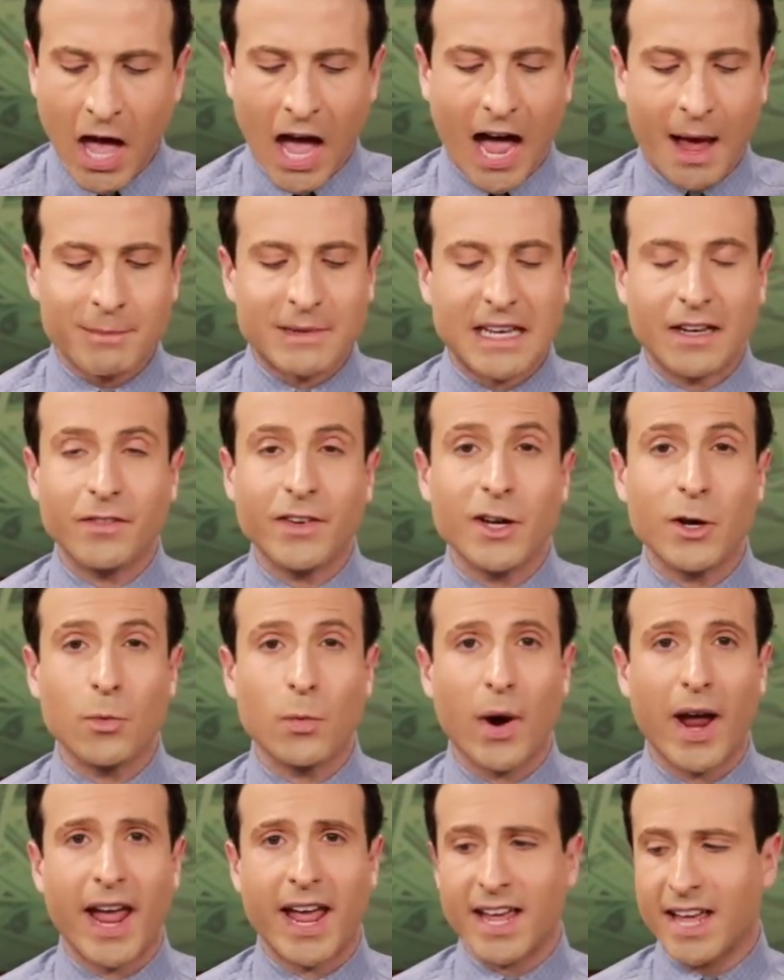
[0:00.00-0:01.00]
I'm giving
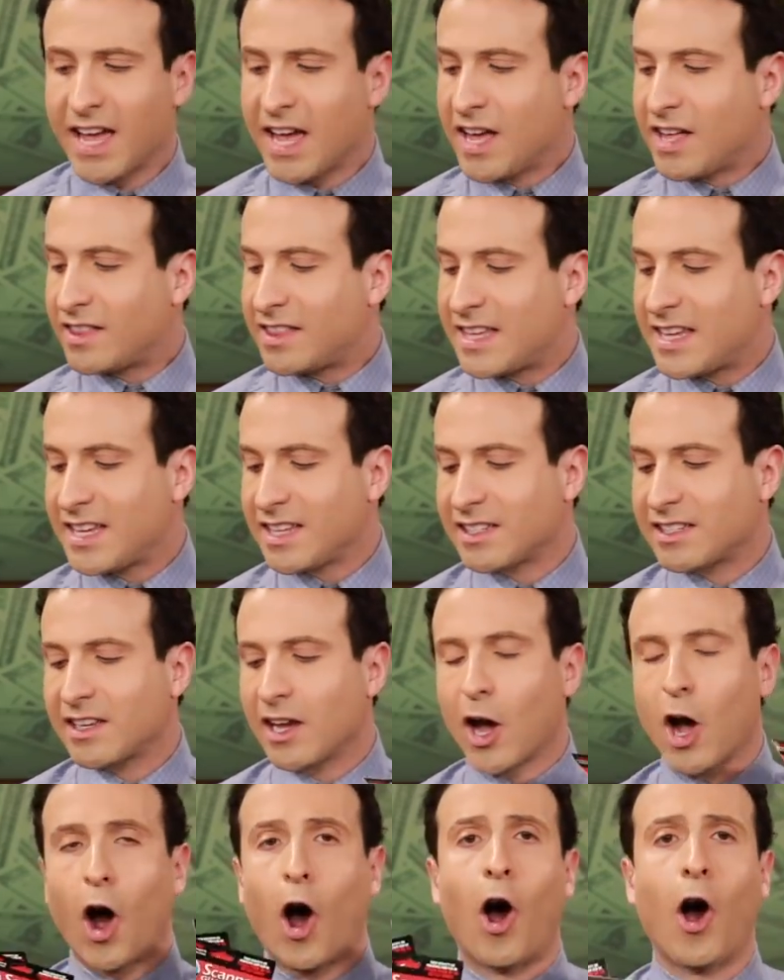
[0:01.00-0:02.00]
away these
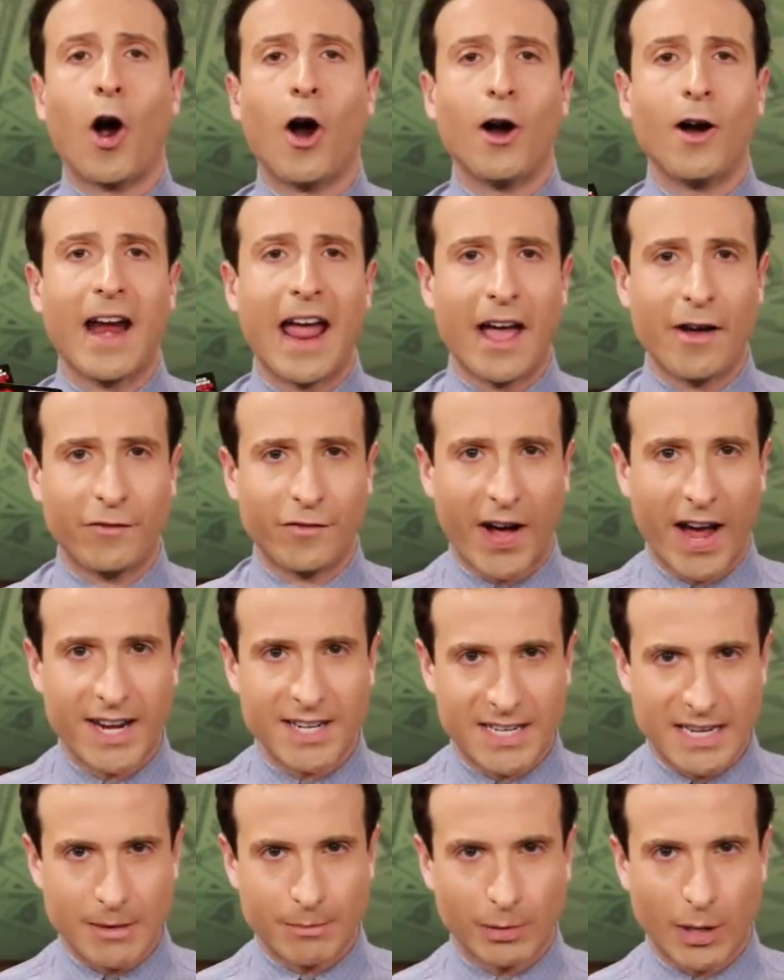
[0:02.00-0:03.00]

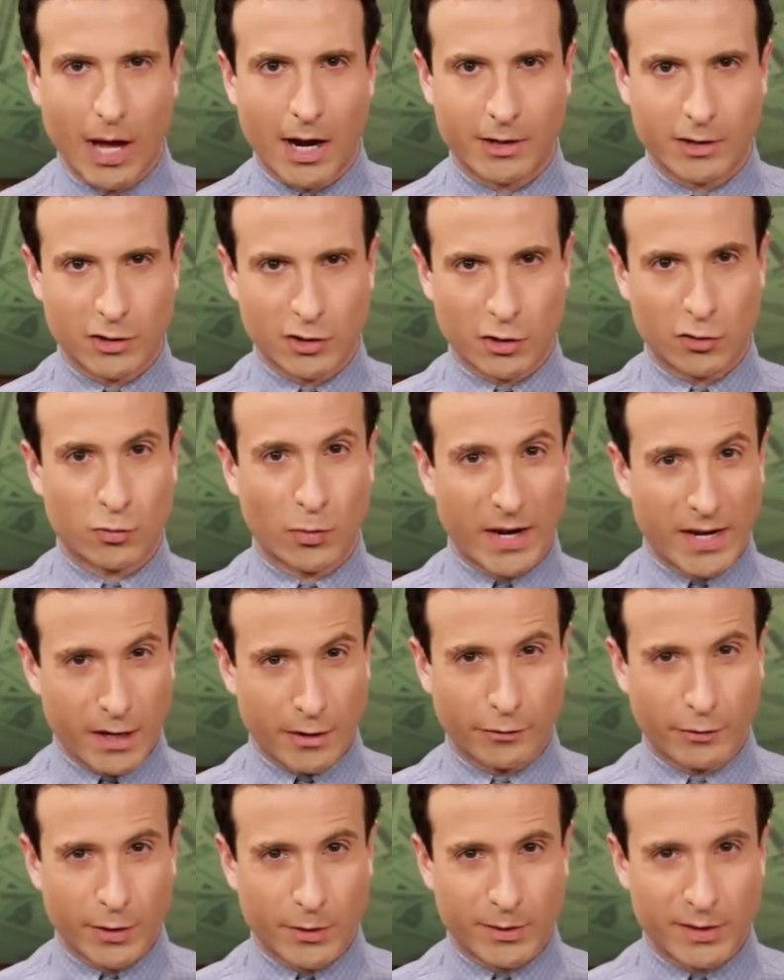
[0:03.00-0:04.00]
RFID blockers, those
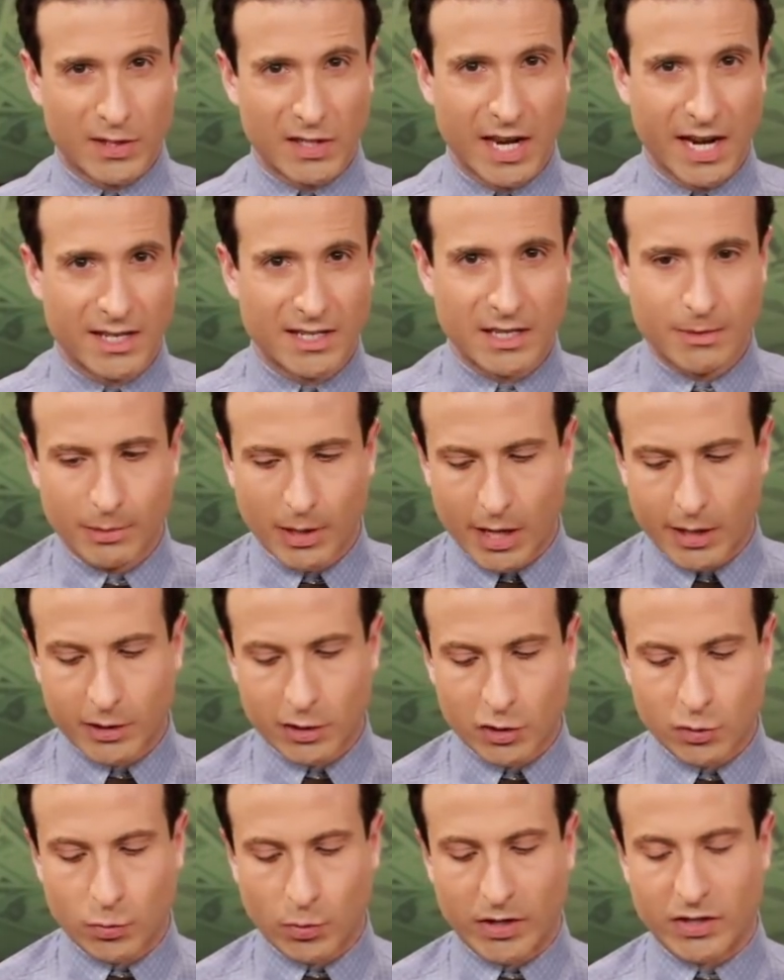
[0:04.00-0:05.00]
radio frequency ID
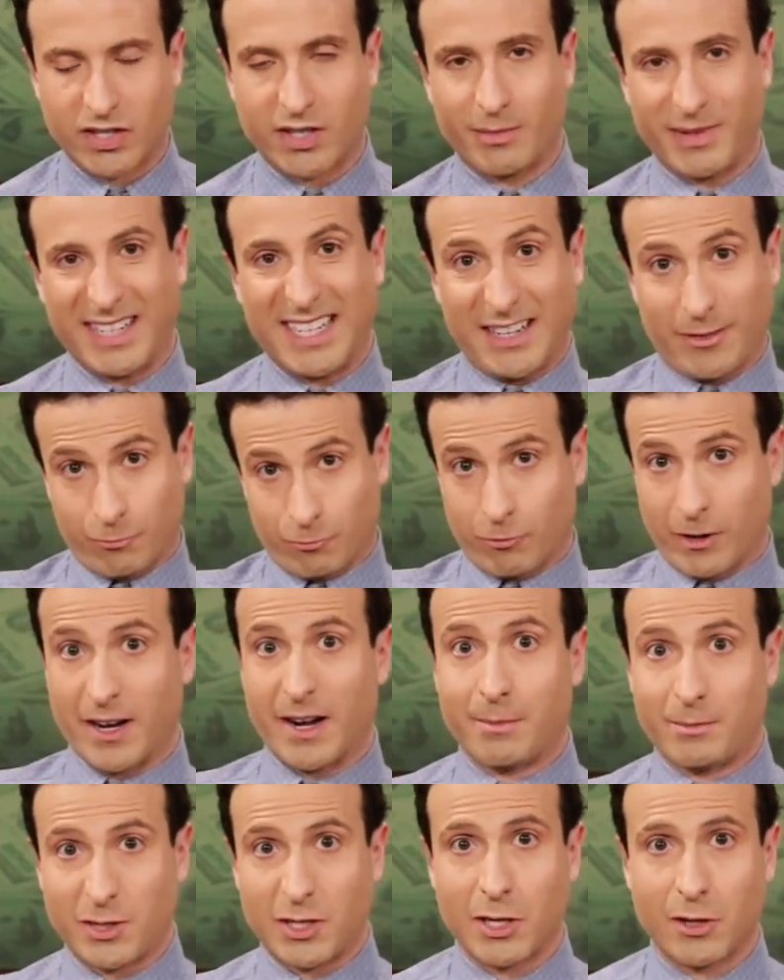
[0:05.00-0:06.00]
blockers, where someone can run
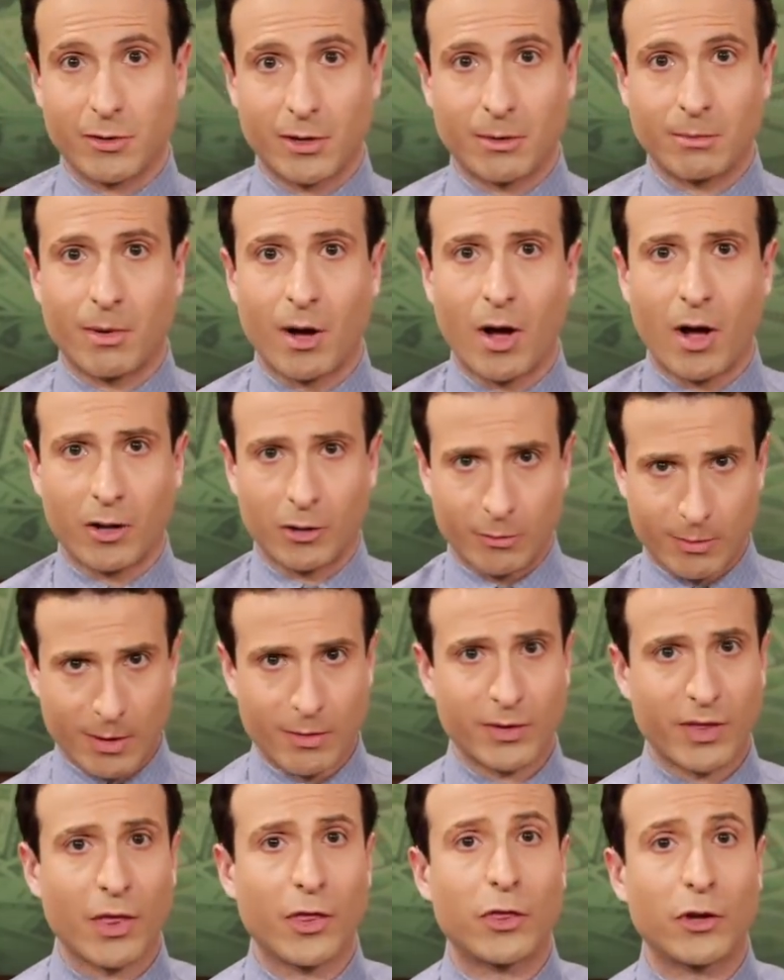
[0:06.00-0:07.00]
up to you in a mall or be
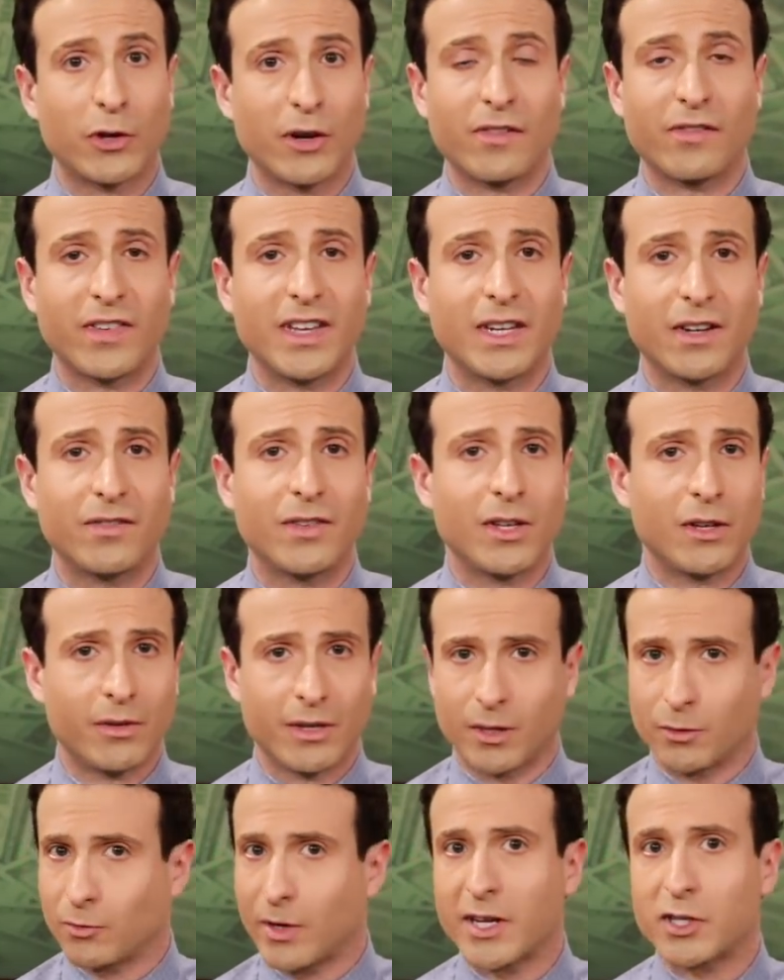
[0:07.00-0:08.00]
within 30 feet of you
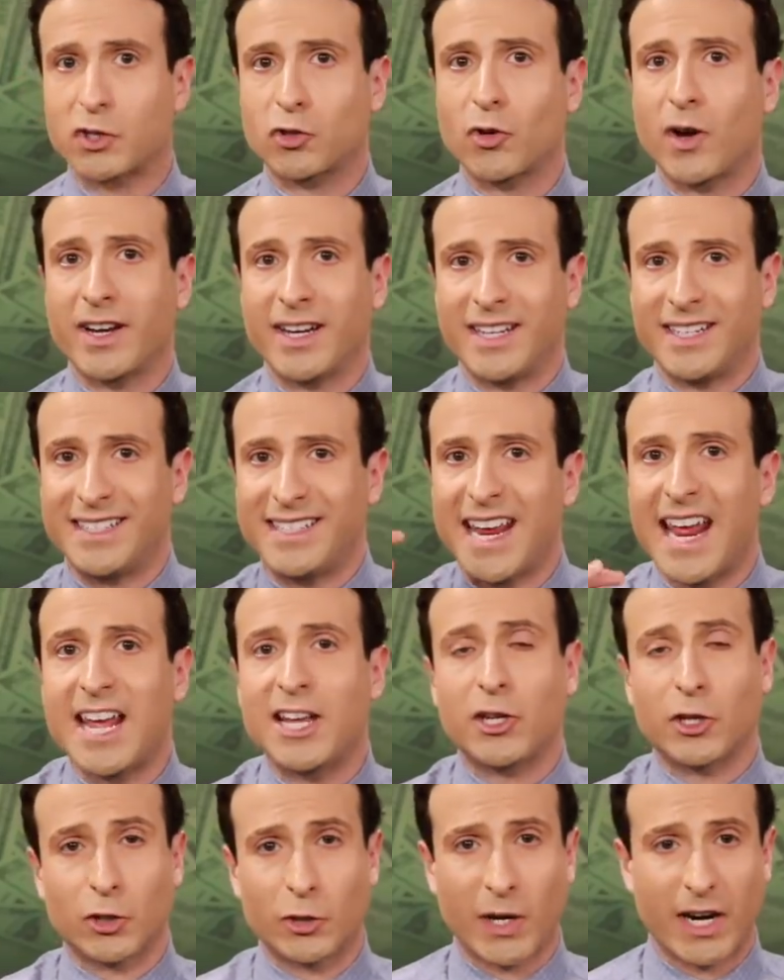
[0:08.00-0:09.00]
in a restaurant and
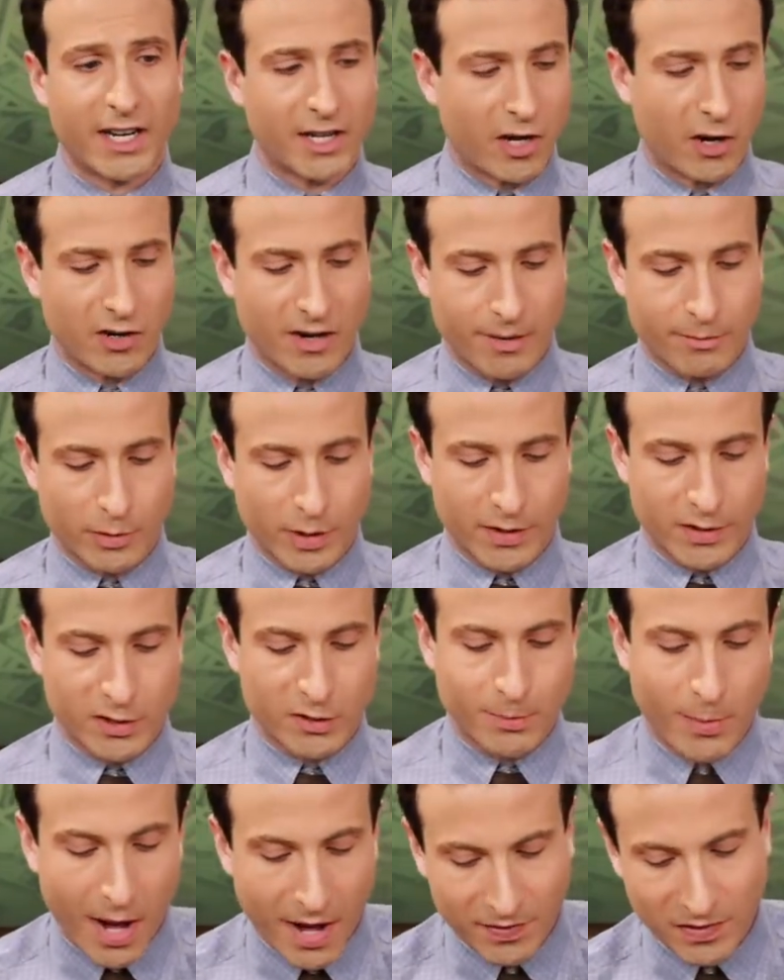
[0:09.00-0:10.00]
take your credit card number on the
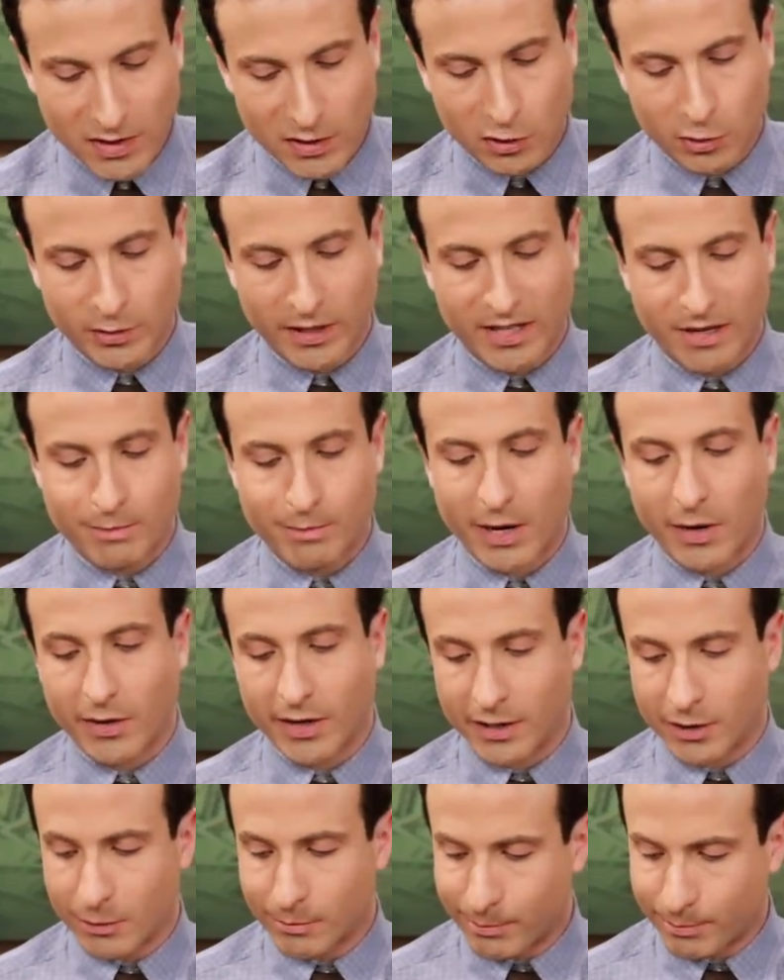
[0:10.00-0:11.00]
spot. These create a
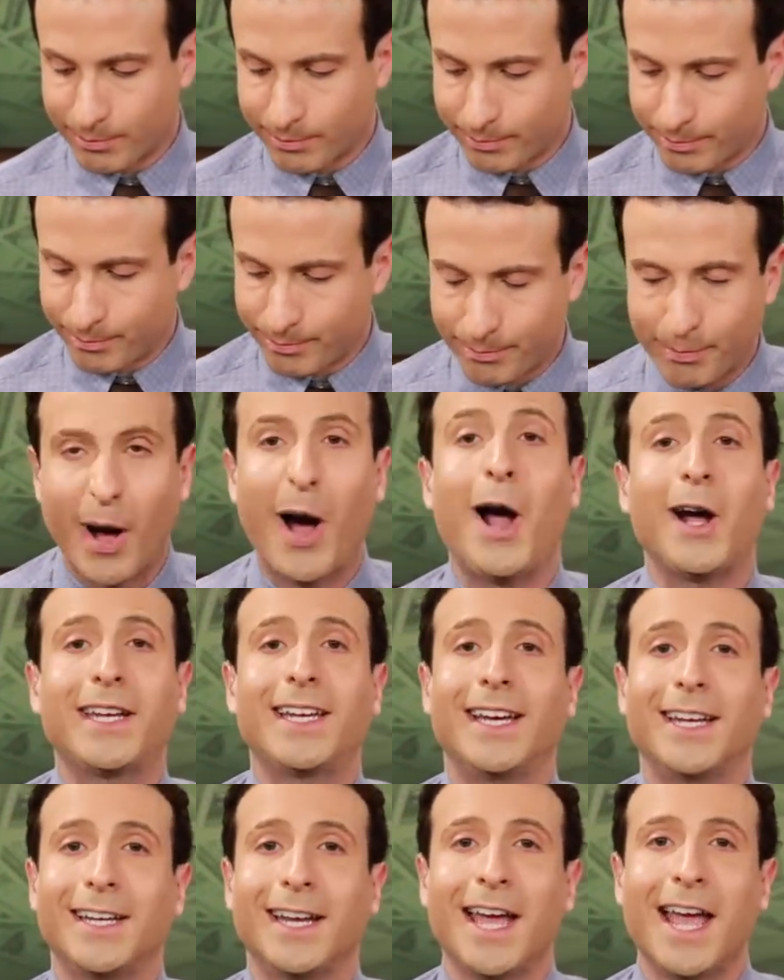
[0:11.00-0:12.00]
barrier in your
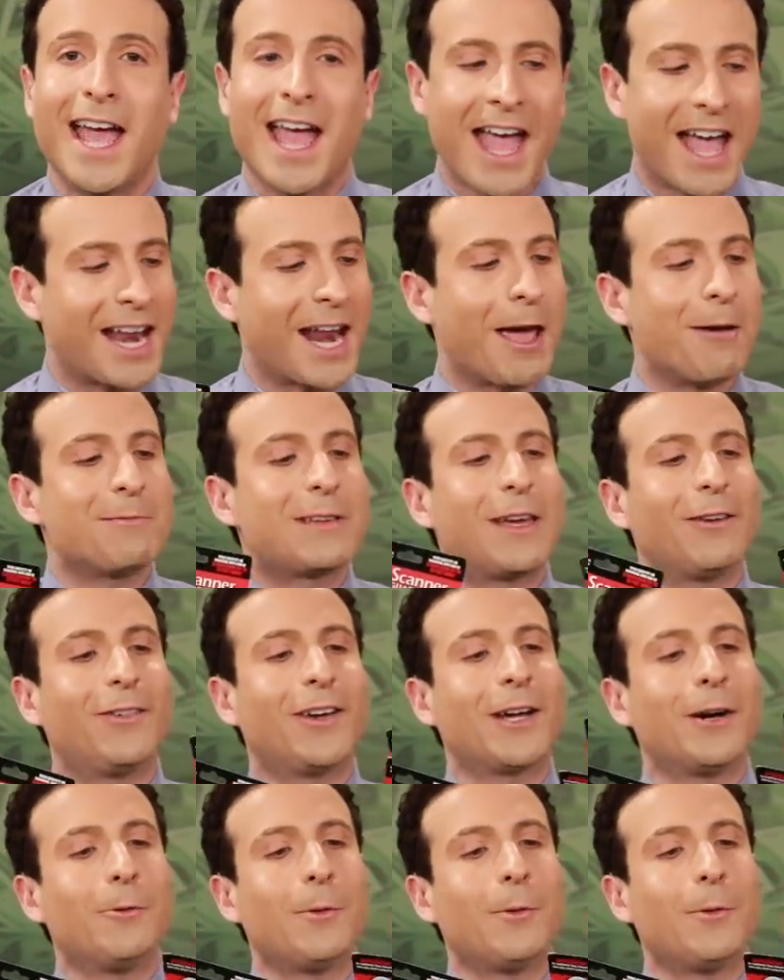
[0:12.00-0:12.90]
pocket, and I'm giving